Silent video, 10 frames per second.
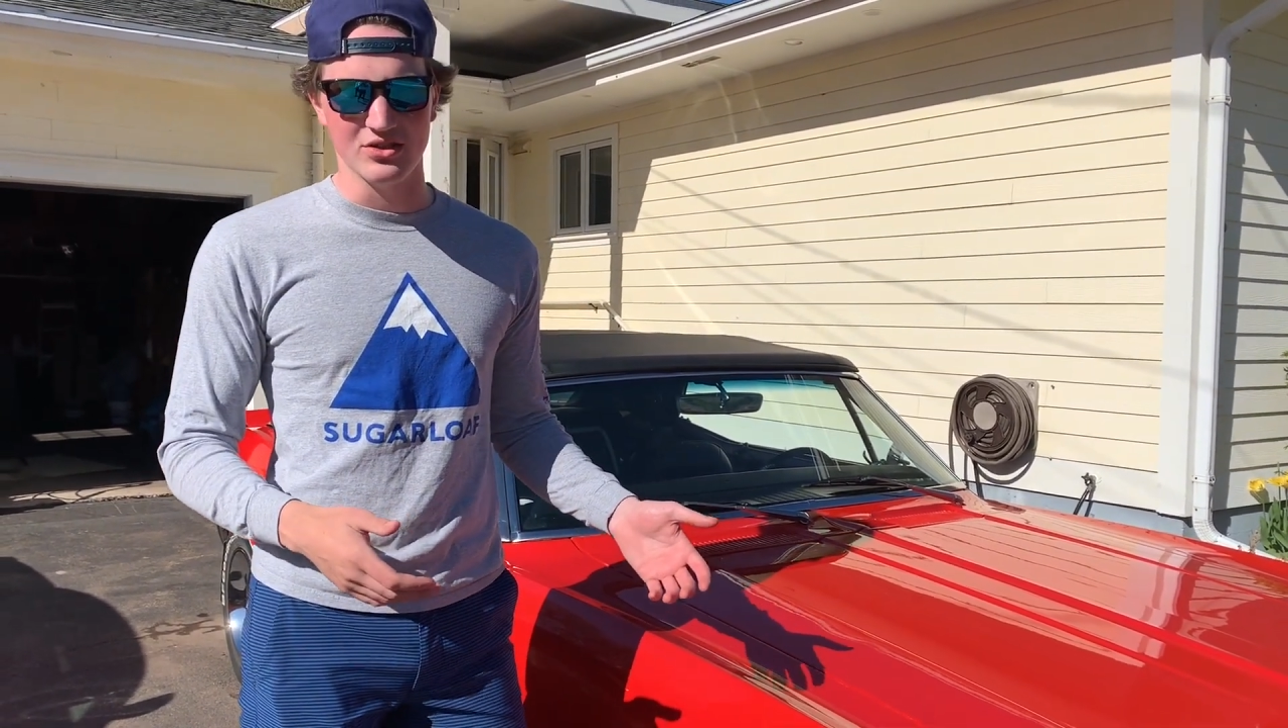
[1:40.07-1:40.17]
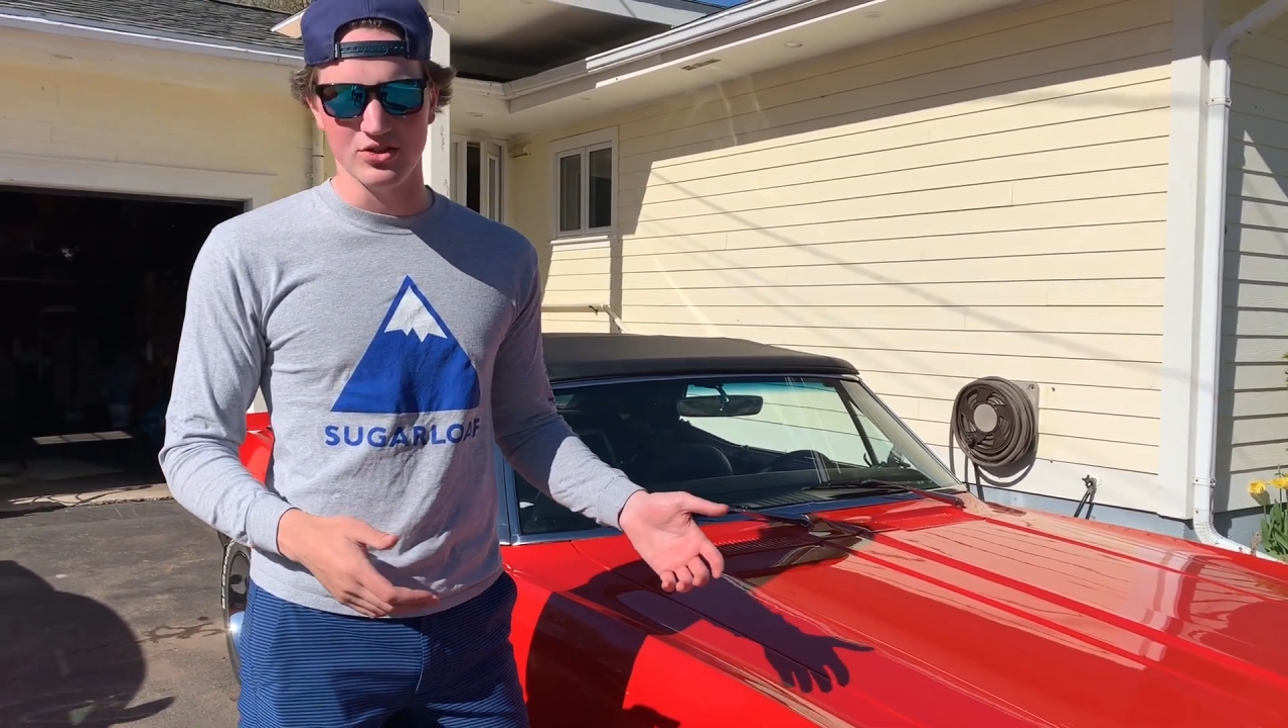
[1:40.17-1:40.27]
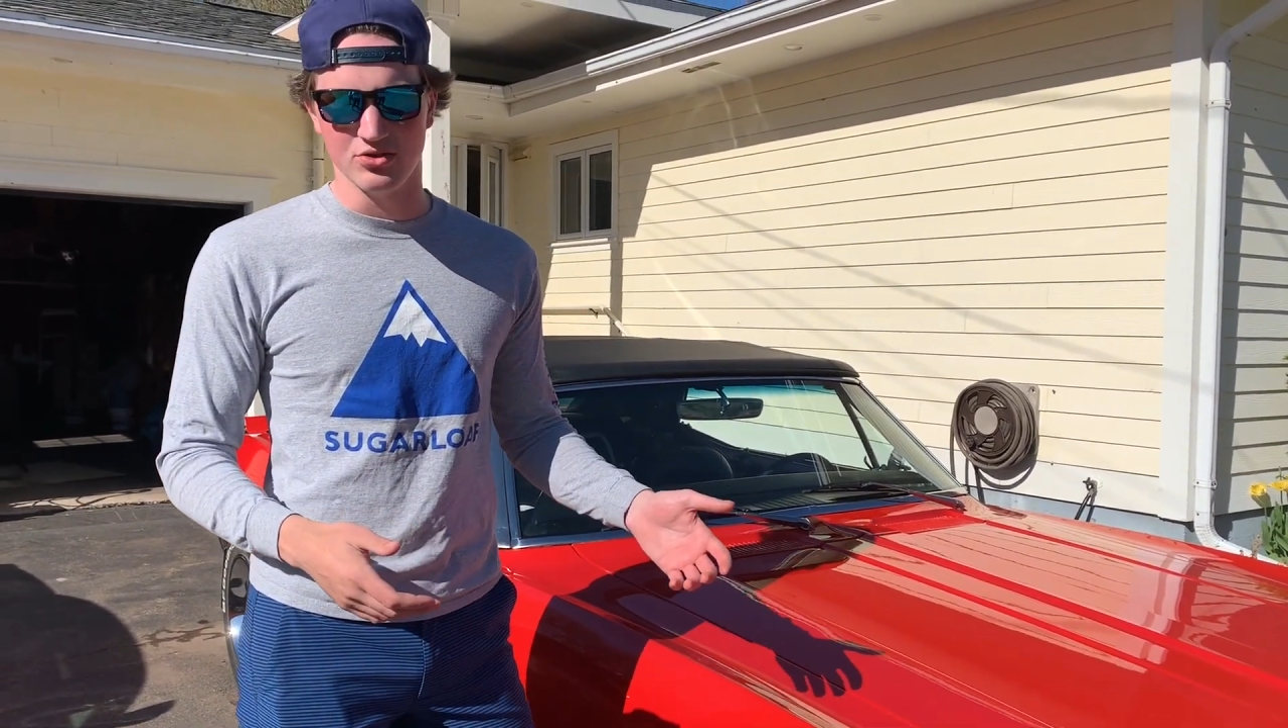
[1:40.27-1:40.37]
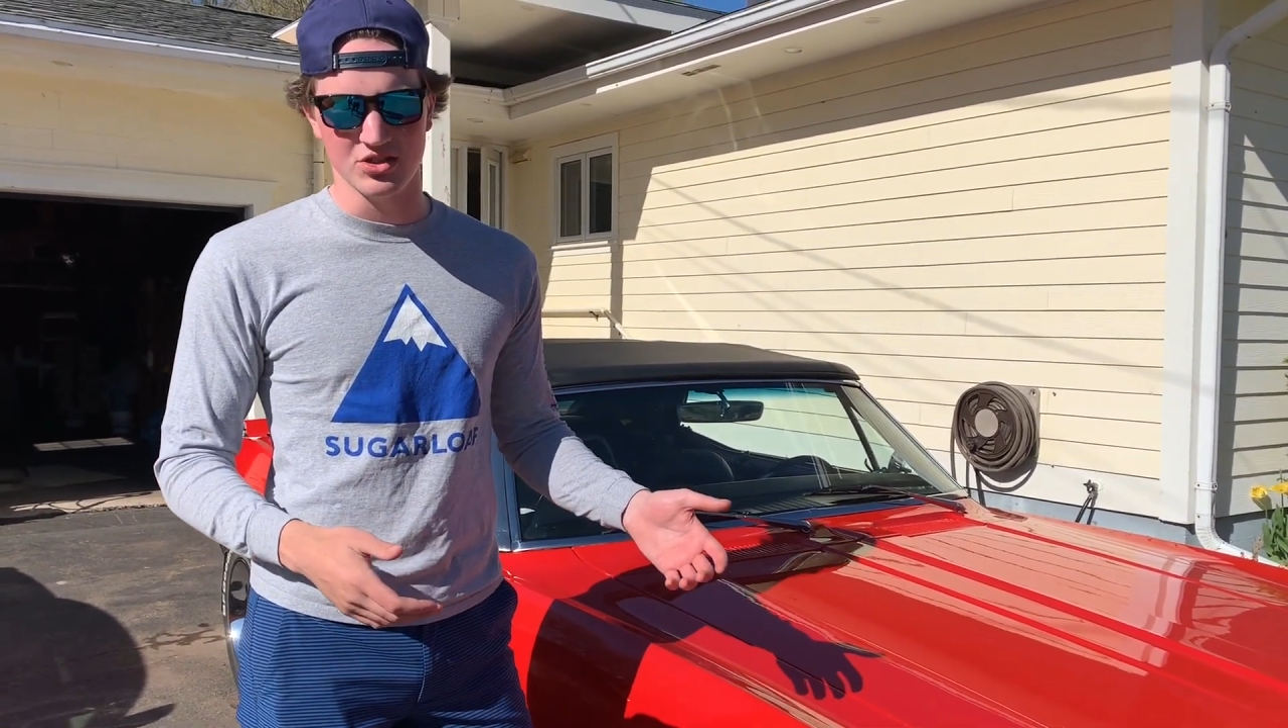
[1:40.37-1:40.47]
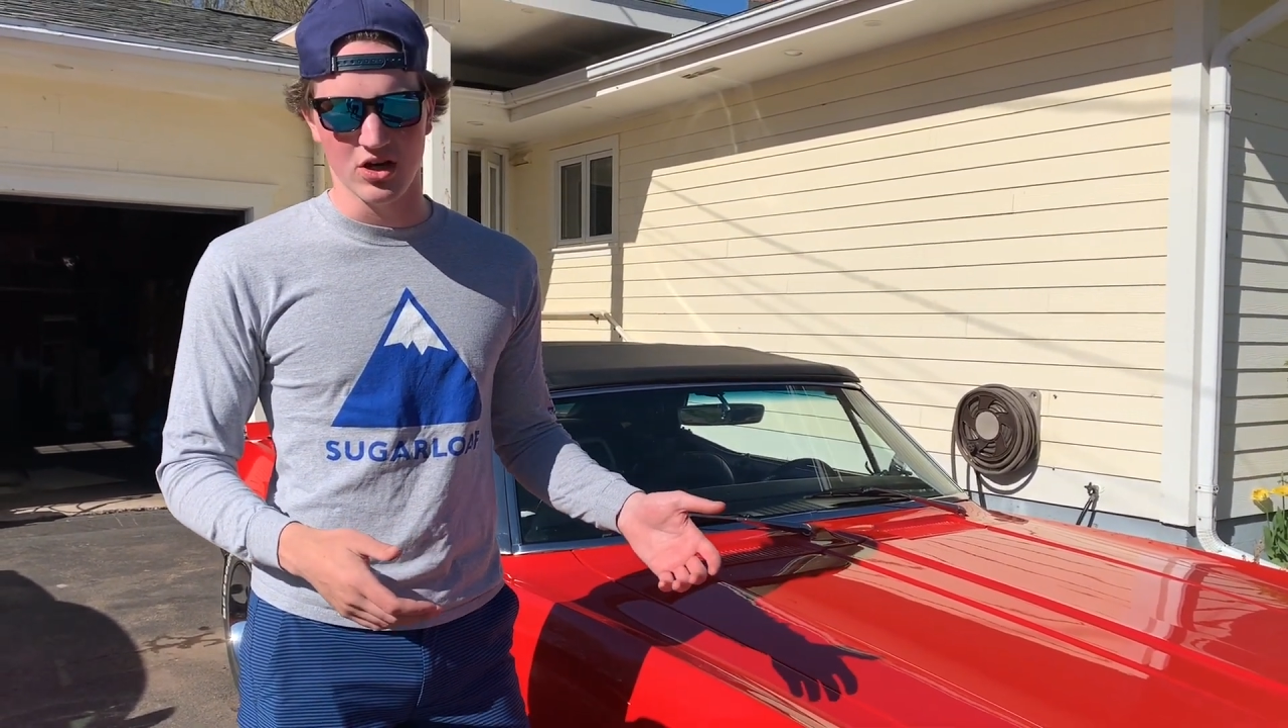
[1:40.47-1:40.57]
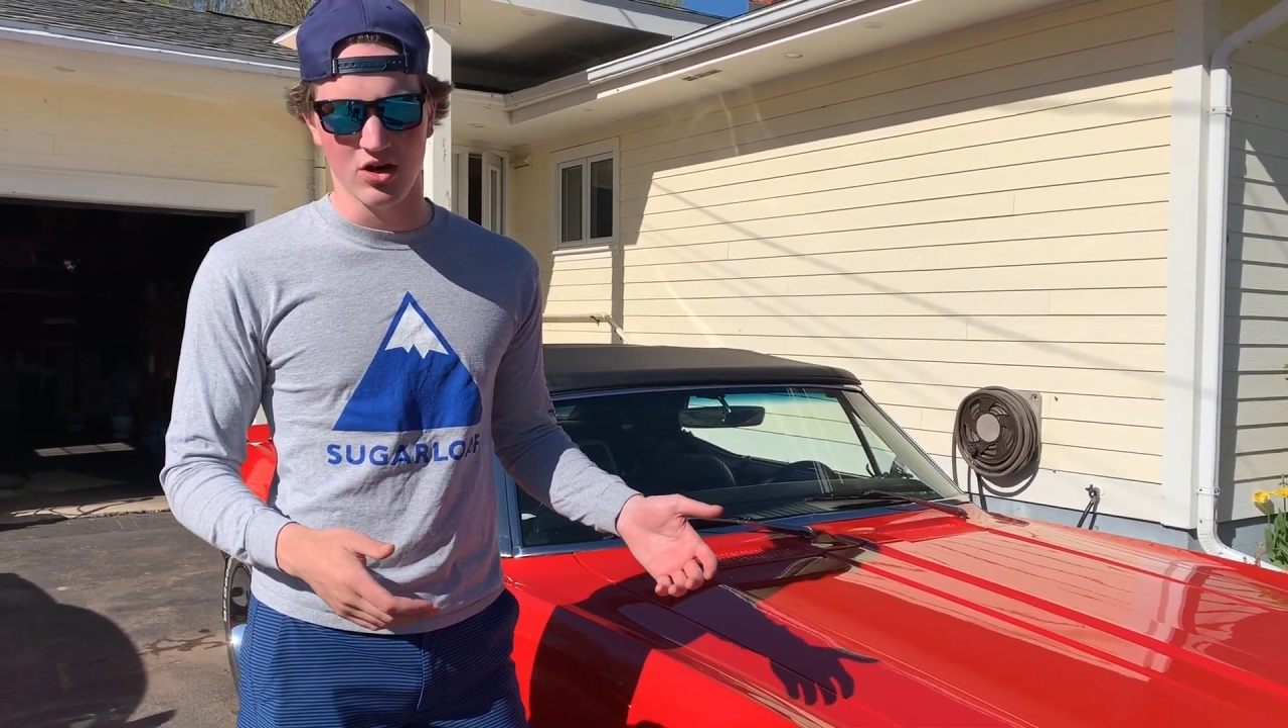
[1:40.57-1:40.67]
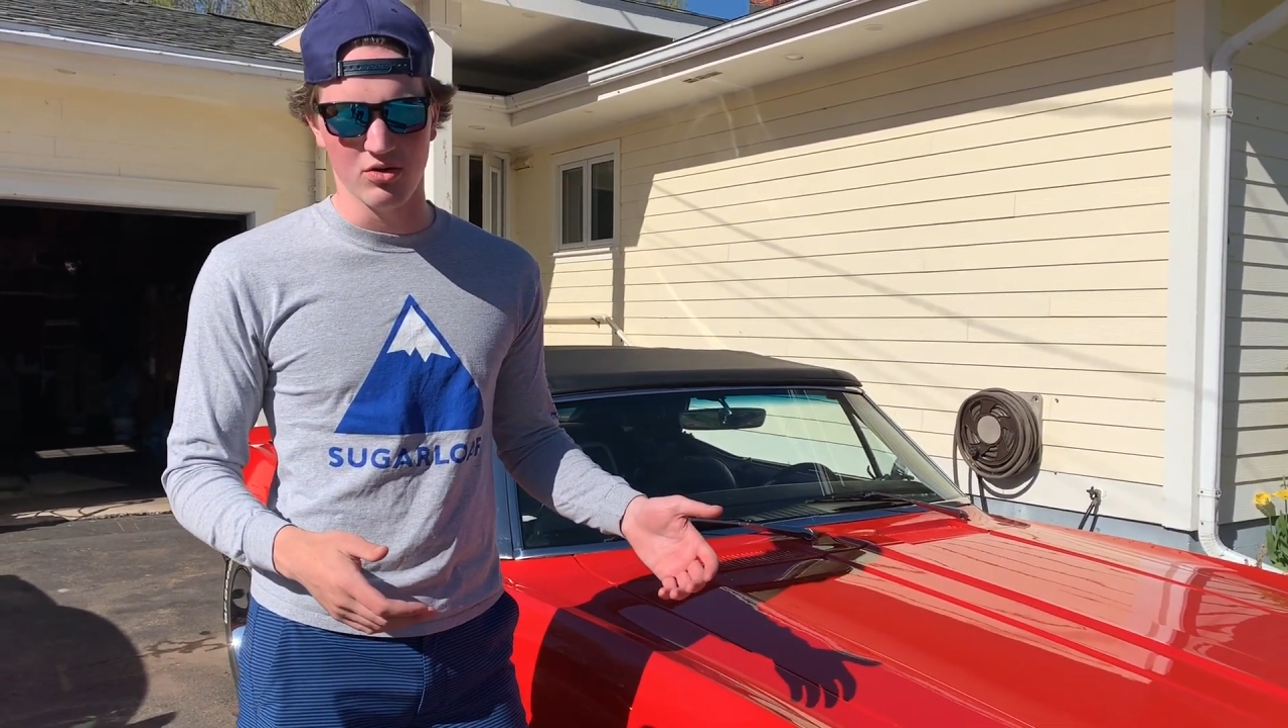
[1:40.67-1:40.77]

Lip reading: do so